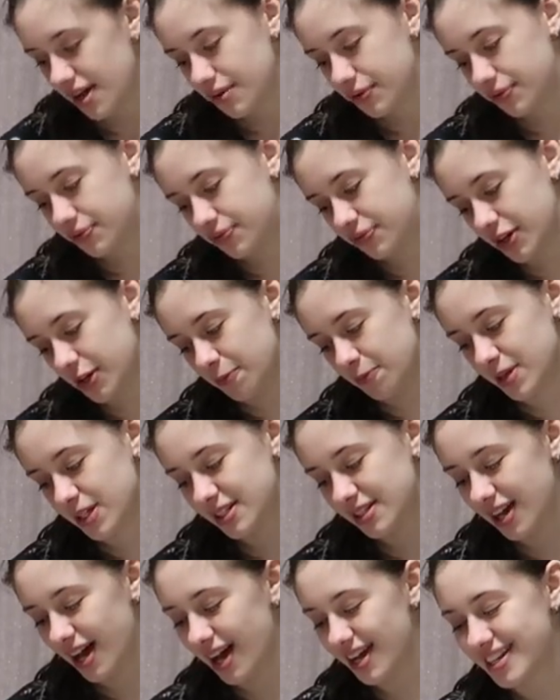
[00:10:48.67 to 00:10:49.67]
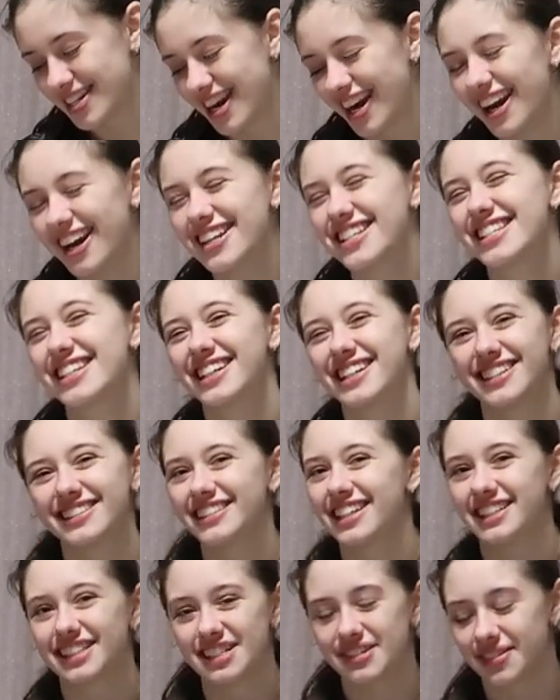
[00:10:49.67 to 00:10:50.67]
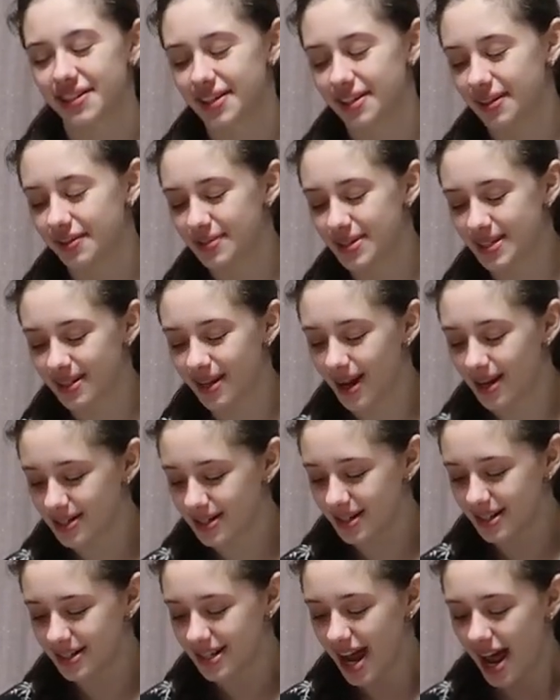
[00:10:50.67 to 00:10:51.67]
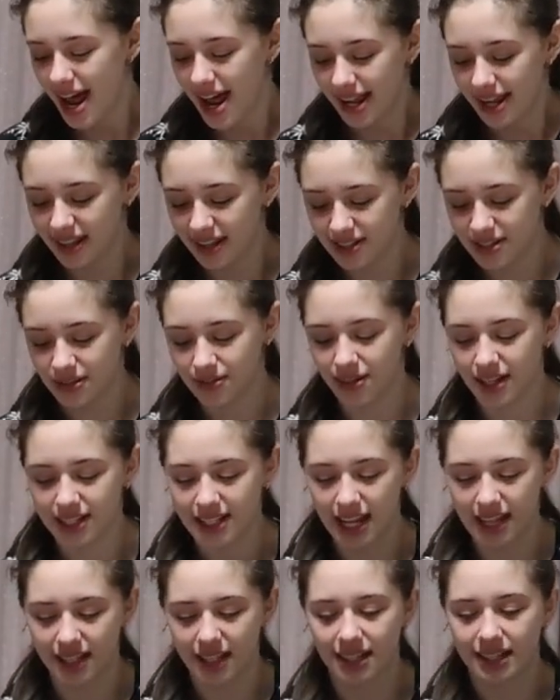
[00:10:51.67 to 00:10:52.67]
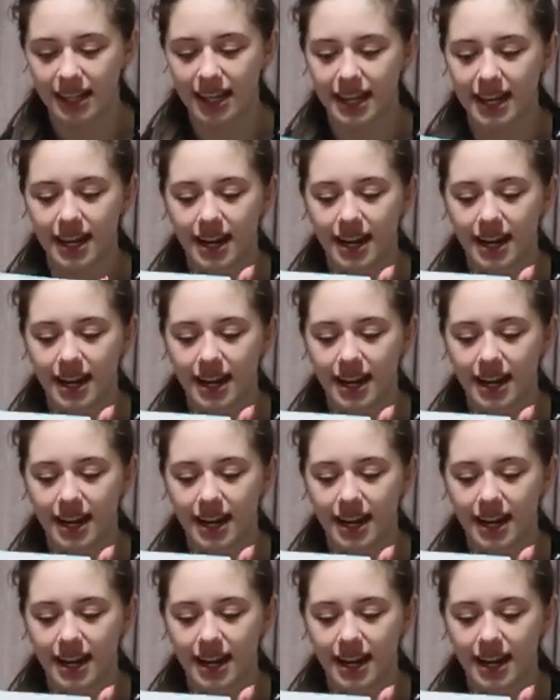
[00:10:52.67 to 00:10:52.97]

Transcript: foot massagers, or like just regular massagers, and this is what they look like.